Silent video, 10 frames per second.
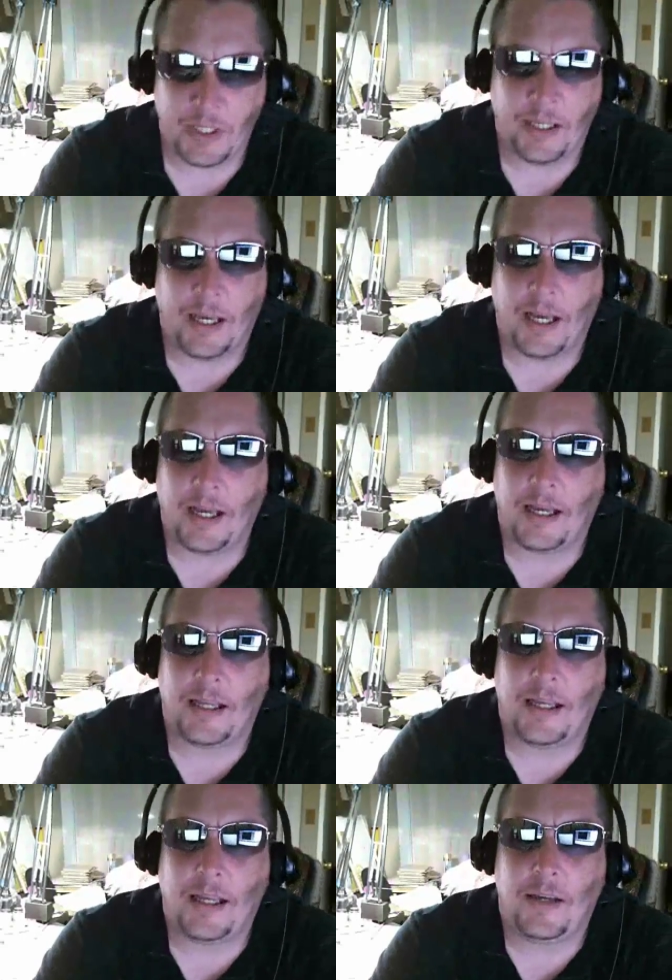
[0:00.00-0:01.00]

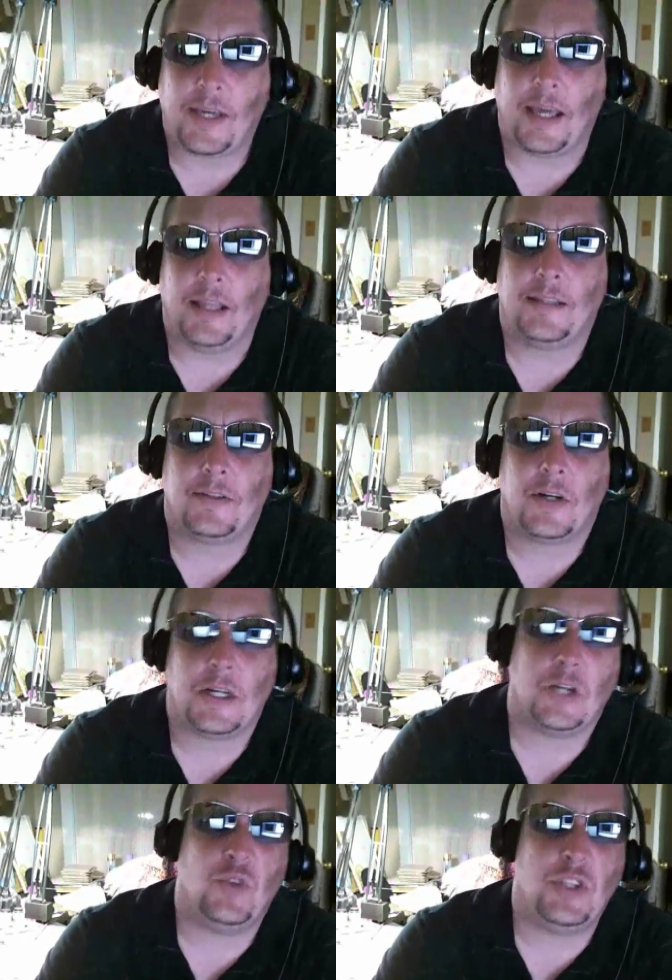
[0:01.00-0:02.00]
Uh, okay, let's start
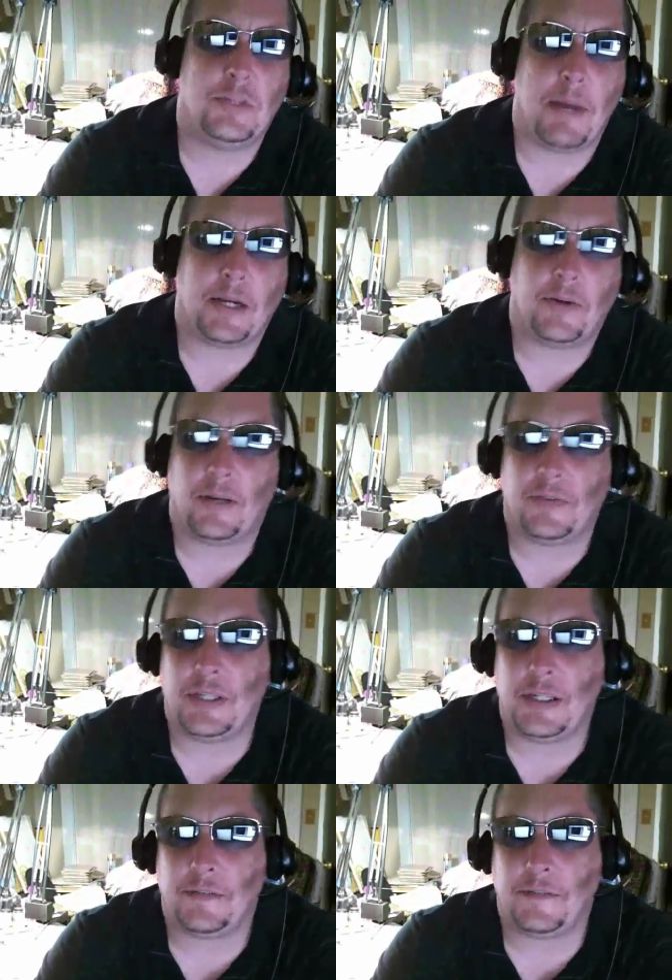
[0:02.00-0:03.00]
off with some Minecraft
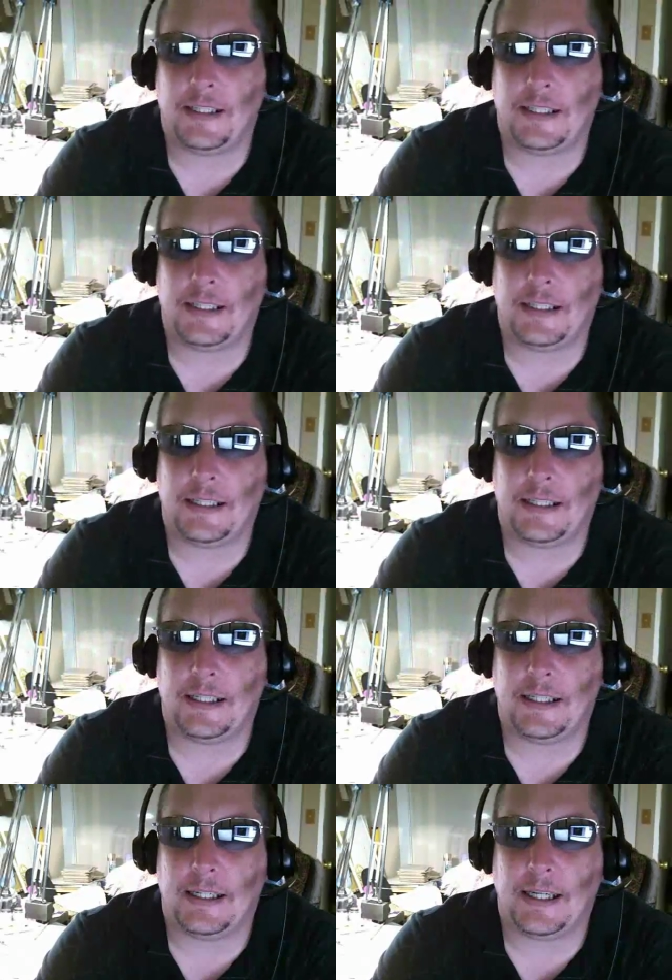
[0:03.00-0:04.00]
stuff.
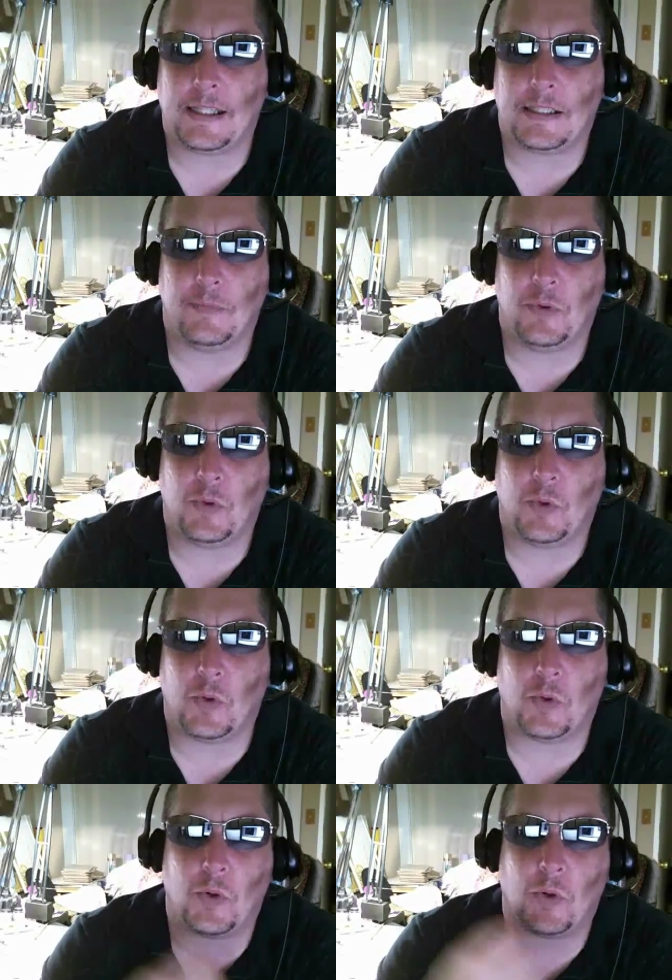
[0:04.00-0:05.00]
Uh, I got some
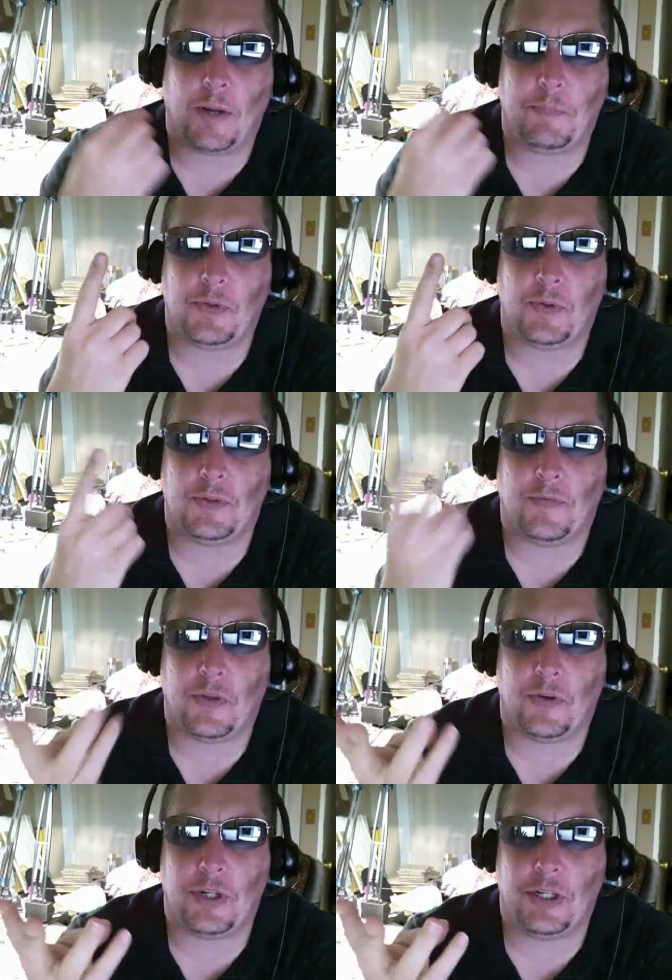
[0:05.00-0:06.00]
more episodes of
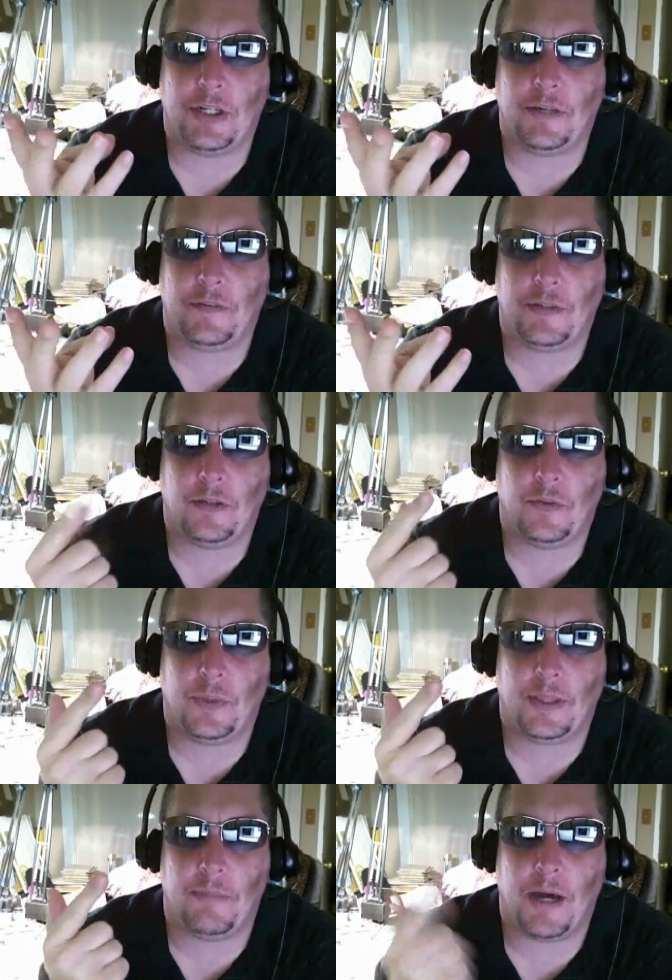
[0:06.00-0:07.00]
Third Shift
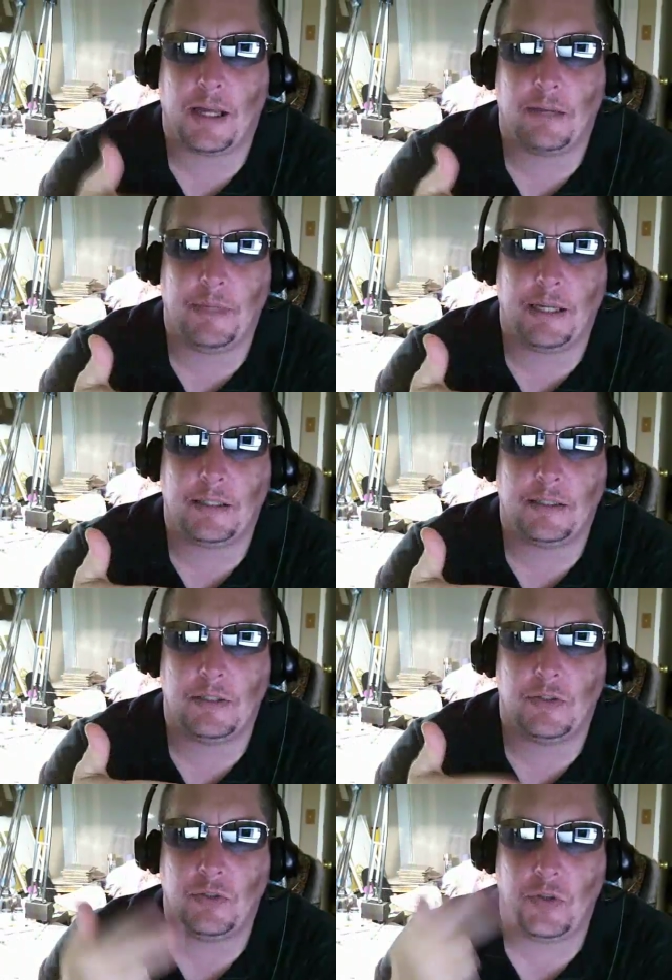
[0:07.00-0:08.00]
with the mod
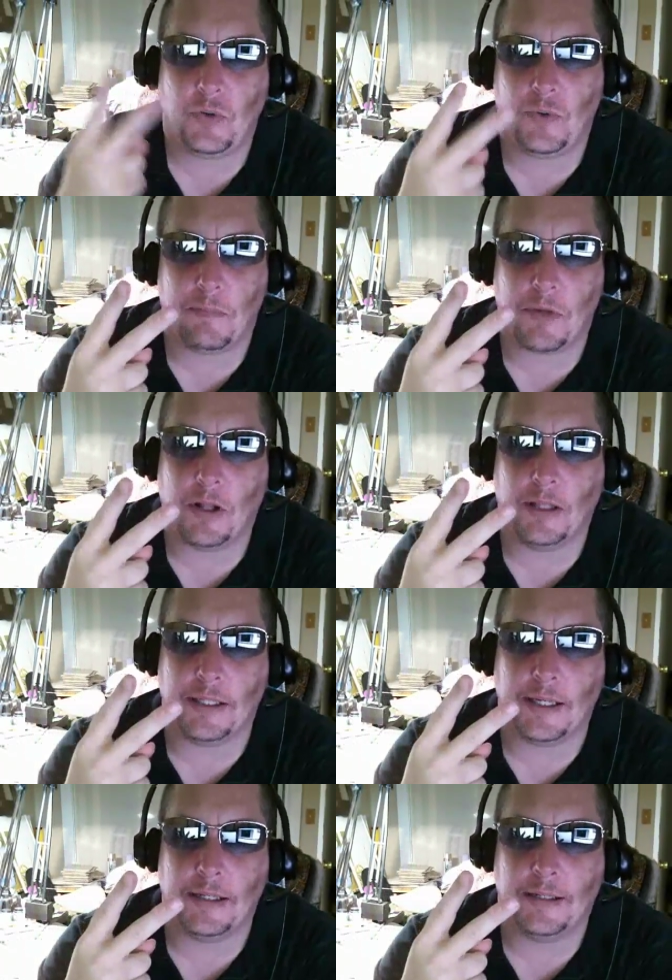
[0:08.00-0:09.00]
mix 2, I'm
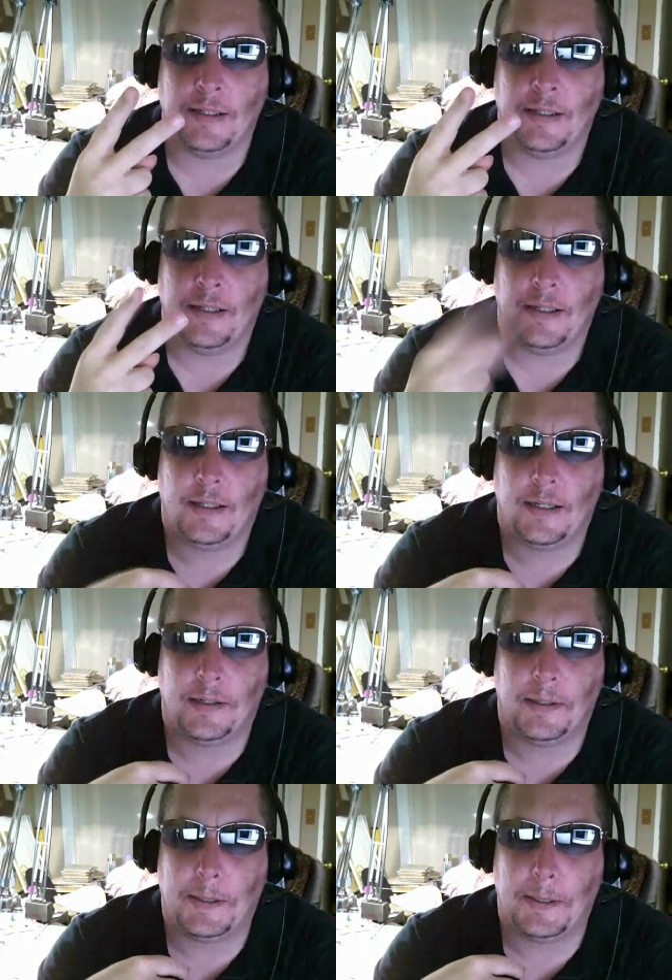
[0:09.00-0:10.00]
calling it.
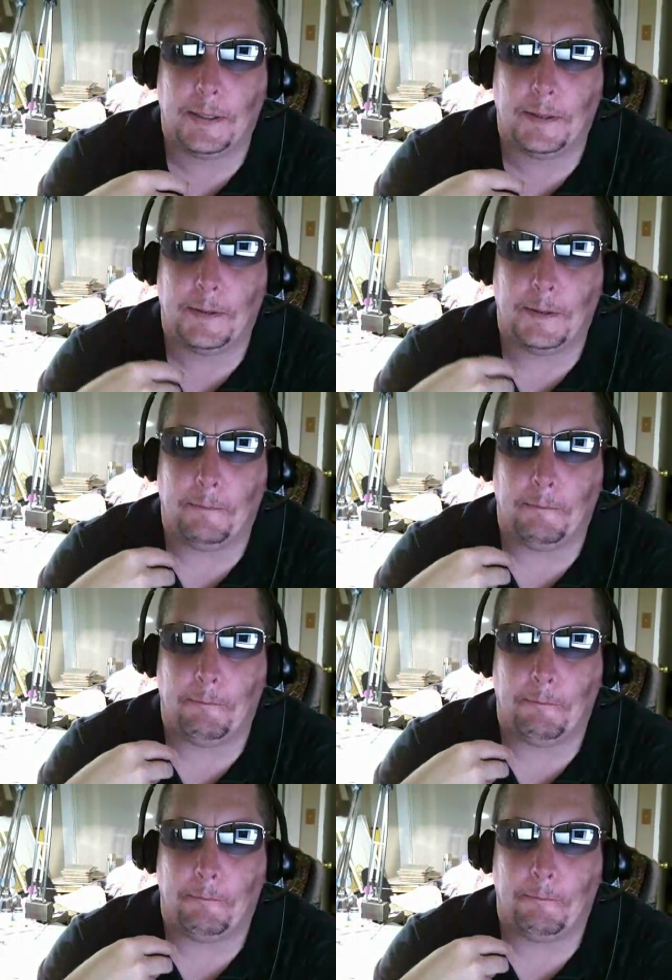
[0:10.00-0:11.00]
Um,
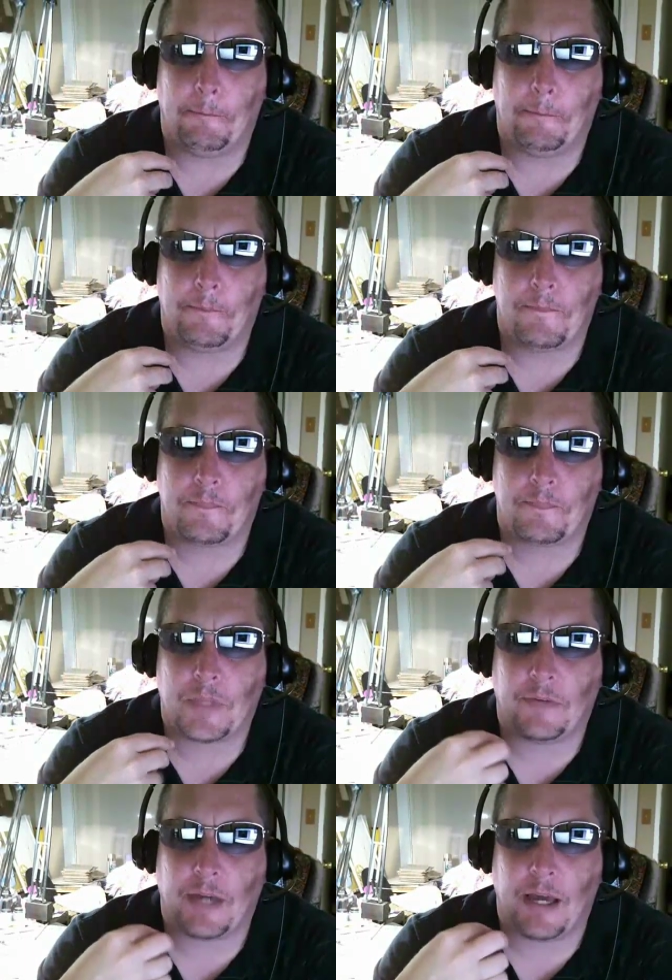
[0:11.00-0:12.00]

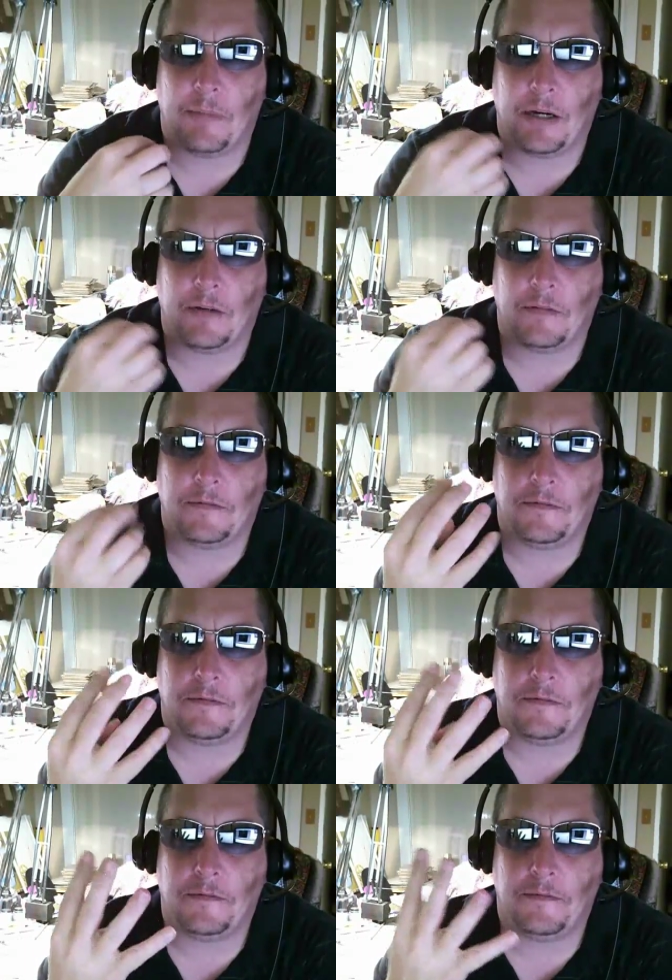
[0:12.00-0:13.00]
I've got about
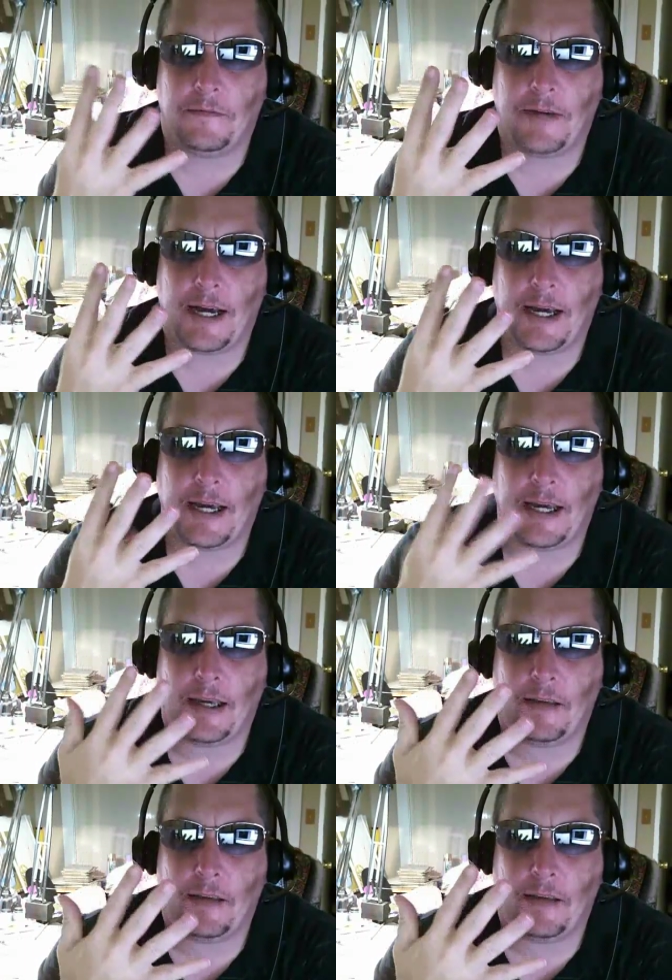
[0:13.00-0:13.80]
five,